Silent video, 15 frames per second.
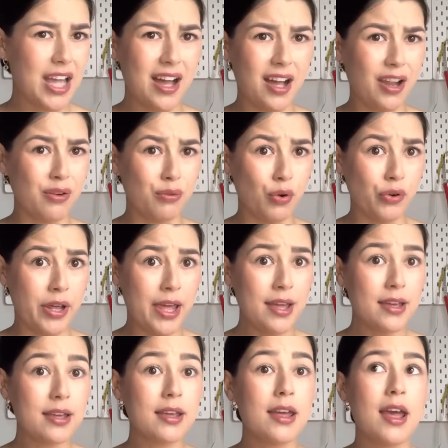
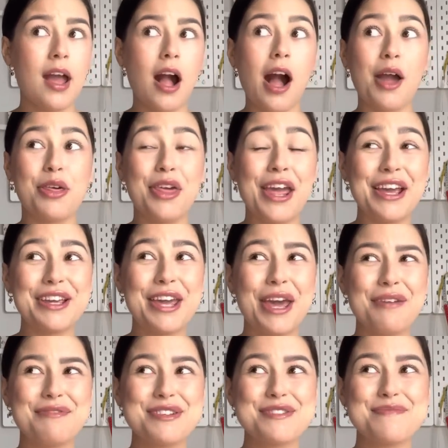Ironic. I think
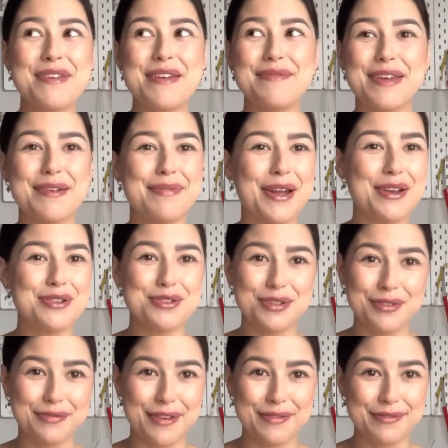it was maybe about
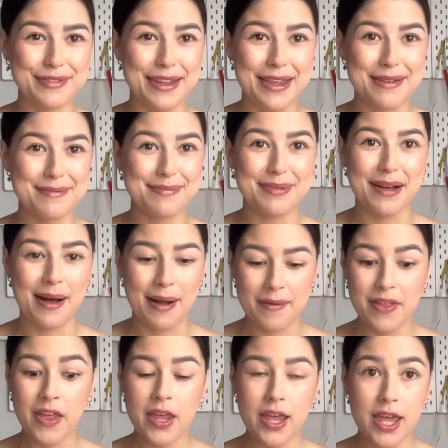£2.50, but
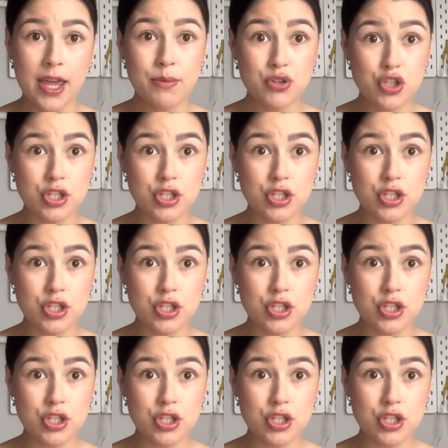it was